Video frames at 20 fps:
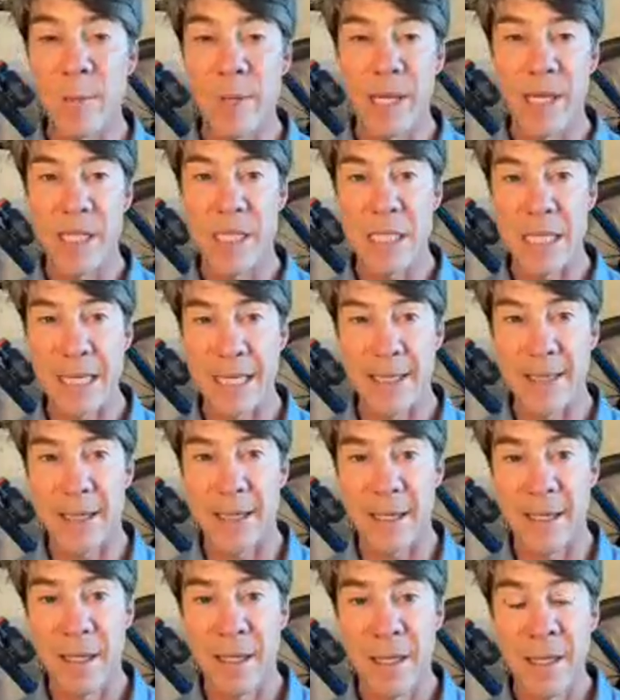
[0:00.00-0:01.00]
biggest thing
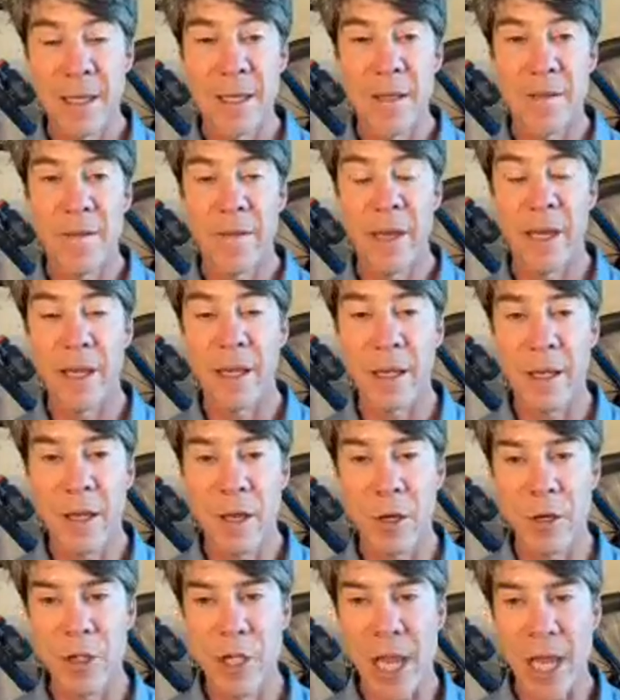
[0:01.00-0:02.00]
that that
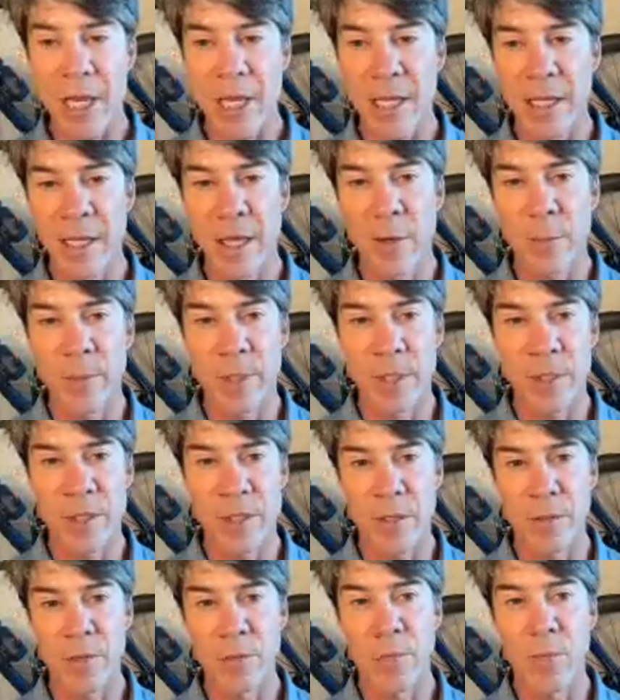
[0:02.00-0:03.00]
coach cat can help you
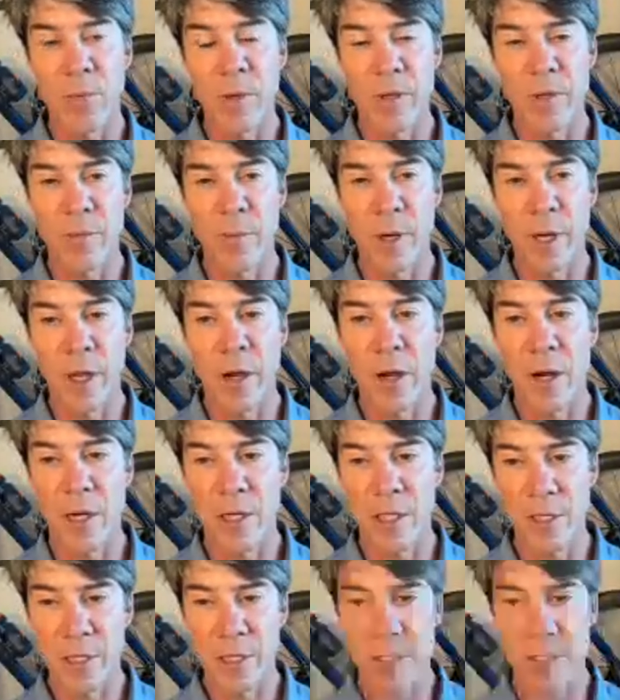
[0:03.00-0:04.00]
do with
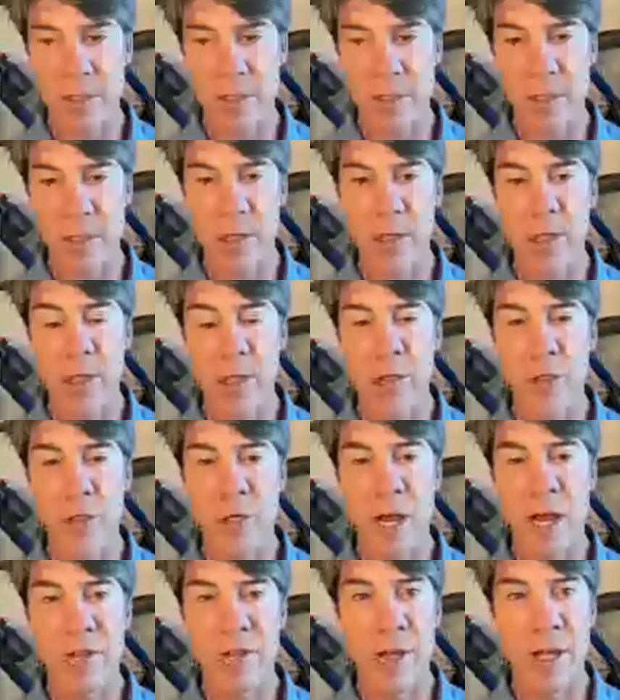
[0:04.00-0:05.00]
regards to your your
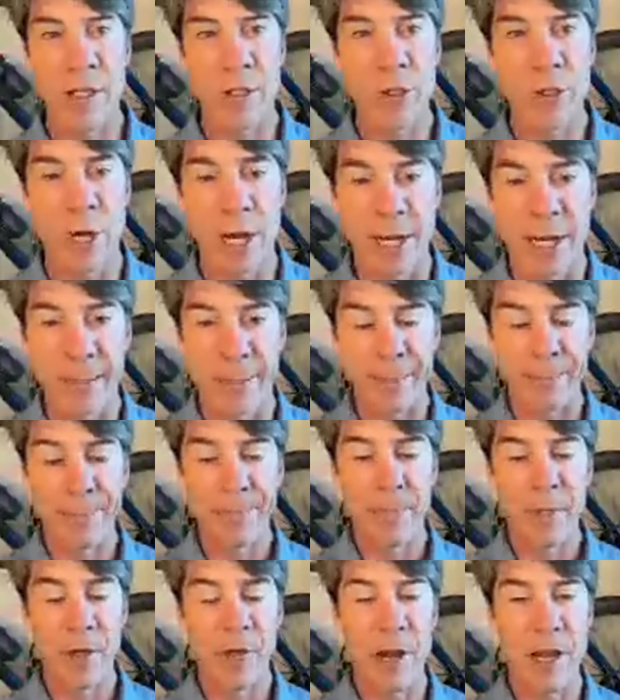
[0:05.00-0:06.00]
triathlon training
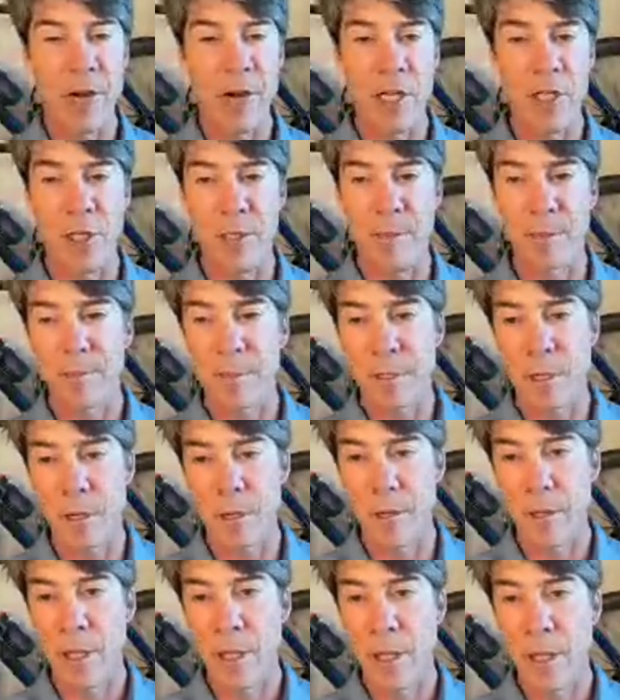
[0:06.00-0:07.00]
great question
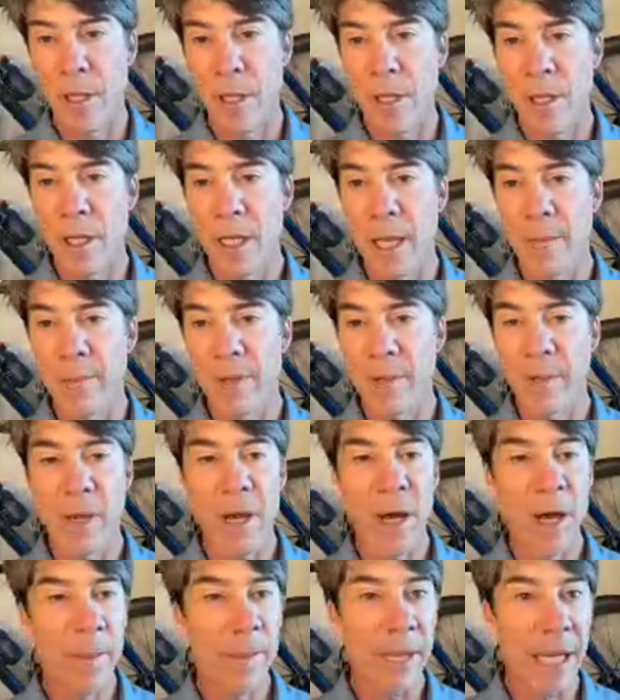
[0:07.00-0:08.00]
so keep them
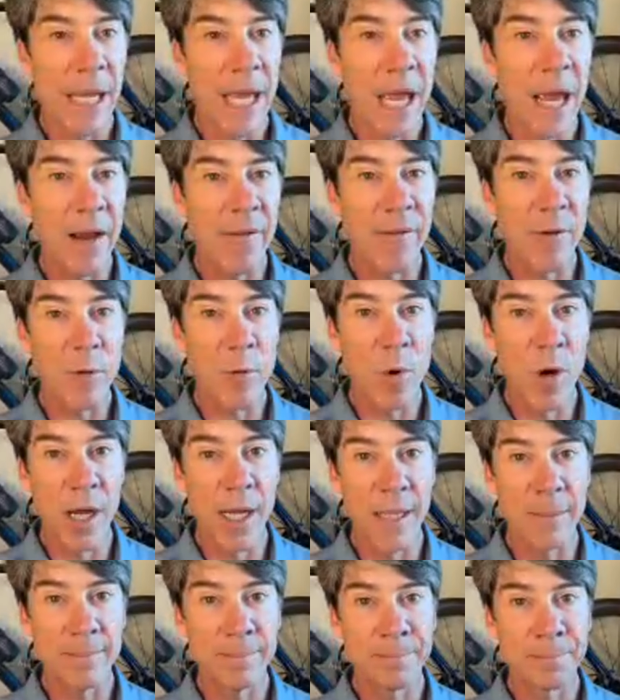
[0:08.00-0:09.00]
coming
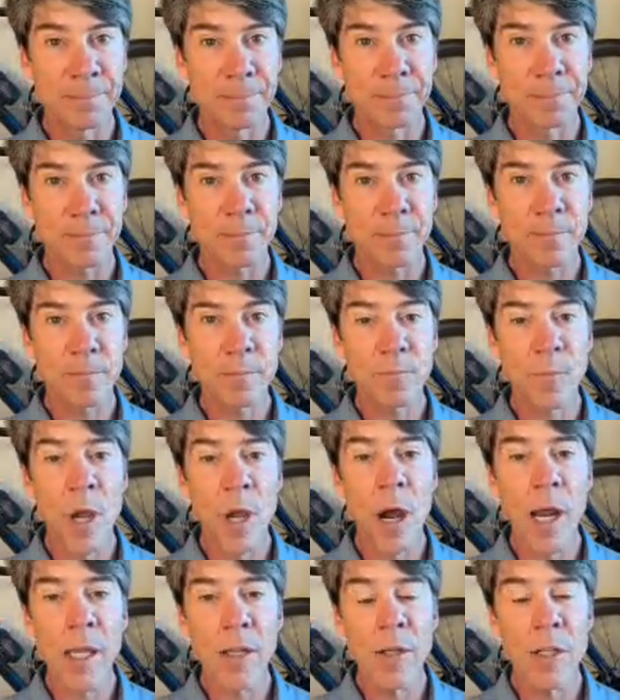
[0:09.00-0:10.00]
everyone all
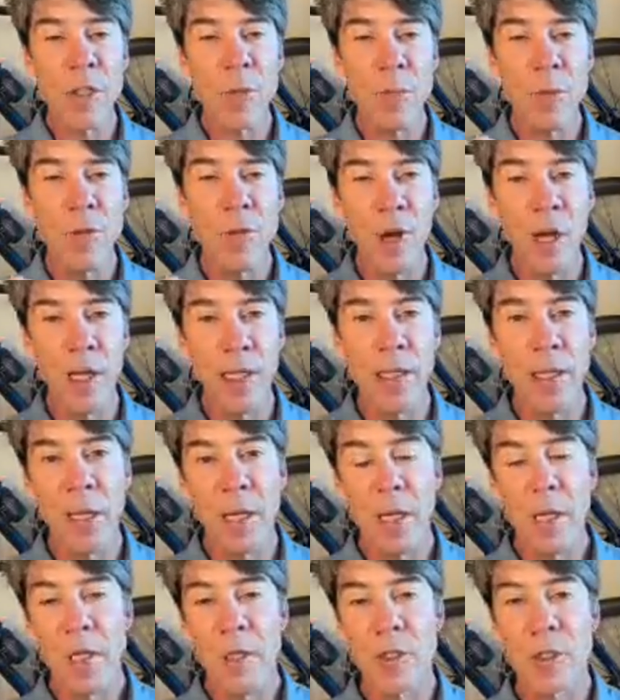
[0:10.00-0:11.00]
right let's move on
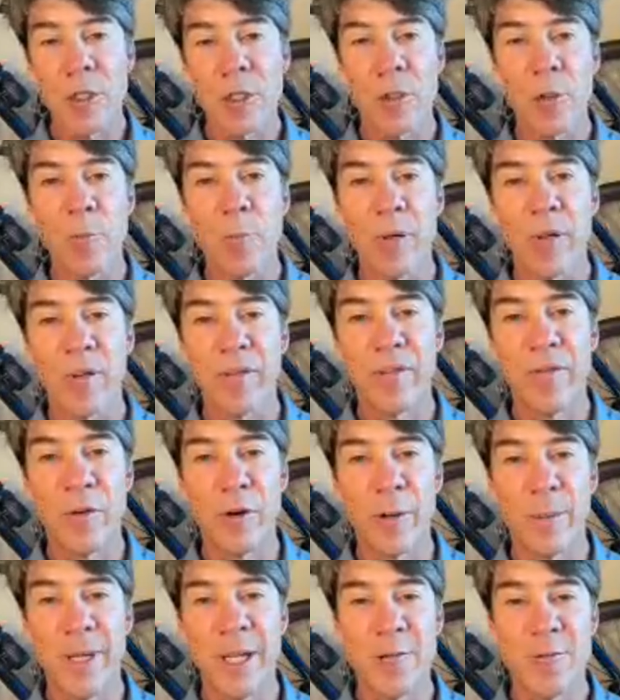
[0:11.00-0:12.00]
to
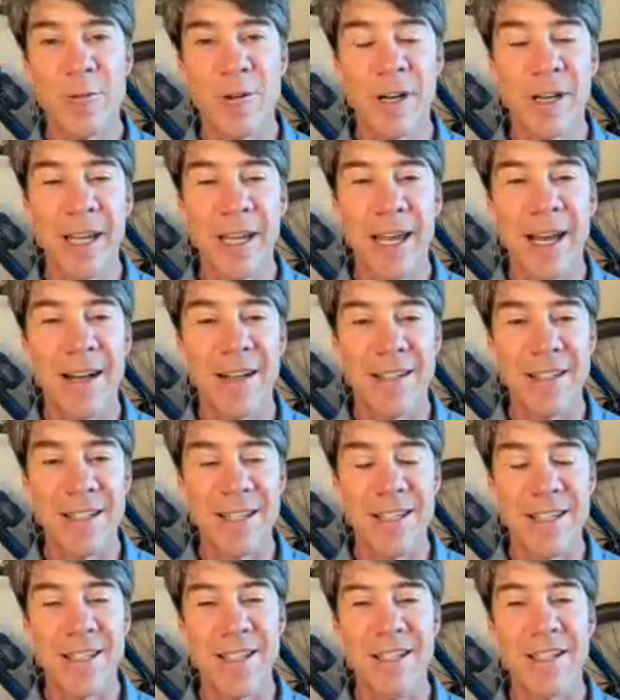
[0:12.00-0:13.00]
performing workouts
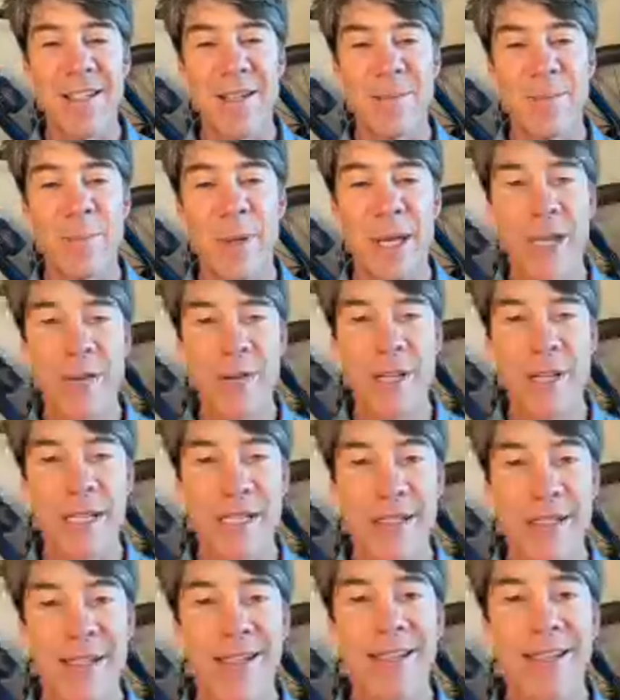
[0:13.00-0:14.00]
this is a big
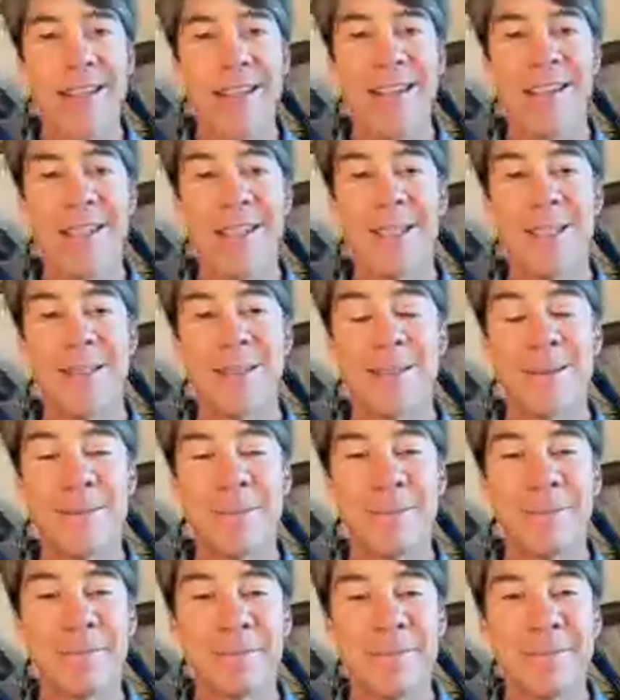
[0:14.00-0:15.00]
one
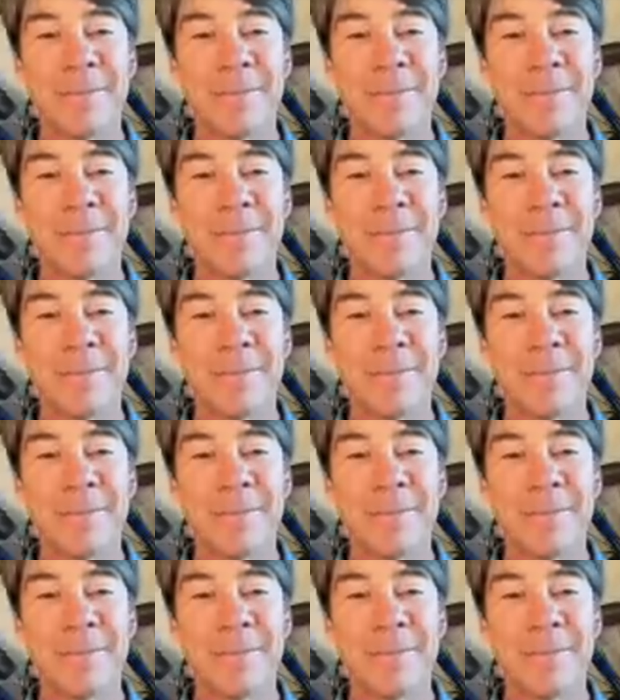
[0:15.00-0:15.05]
um,